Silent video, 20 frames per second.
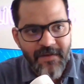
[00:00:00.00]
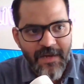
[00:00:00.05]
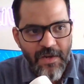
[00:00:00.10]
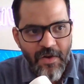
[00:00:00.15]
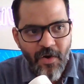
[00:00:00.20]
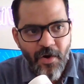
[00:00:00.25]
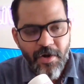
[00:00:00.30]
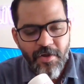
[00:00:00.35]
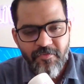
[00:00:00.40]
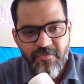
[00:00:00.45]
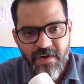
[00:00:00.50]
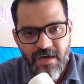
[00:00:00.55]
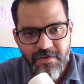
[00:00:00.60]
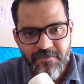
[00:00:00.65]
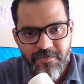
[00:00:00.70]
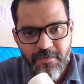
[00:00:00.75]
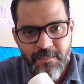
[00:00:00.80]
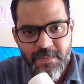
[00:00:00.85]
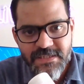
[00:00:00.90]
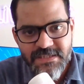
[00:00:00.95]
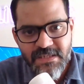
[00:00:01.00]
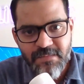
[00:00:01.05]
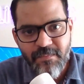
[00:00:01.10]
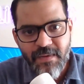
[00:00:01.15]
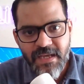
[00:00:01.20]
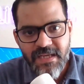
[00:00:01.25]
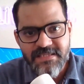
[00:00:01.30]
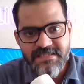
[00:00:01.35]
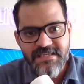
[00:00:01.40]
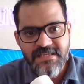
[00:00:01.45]
have a lot of
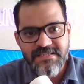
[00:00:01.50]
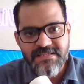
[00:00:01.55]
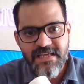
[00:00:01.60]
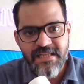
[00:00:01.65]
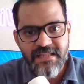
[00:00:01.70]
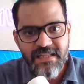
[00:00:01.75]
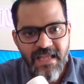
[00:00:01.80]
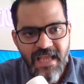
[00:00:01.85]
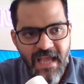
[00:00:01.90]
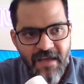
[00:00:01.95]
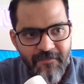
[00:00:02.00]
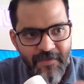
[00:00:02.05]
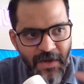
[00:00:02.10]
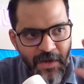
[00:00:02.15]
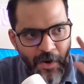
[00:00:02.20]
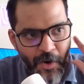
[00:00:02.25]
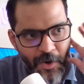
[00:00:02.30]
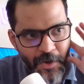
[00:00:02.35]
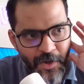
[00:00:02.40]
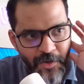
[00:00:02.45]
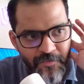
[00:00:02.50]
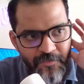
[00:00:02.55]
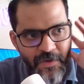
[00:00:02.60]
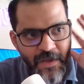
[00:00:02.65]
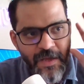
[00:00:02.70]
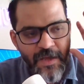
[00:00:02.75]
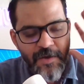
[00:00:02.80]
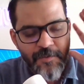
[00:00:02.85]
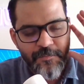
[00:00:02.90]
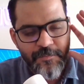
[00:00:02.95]
confirmation biases and they have a lot of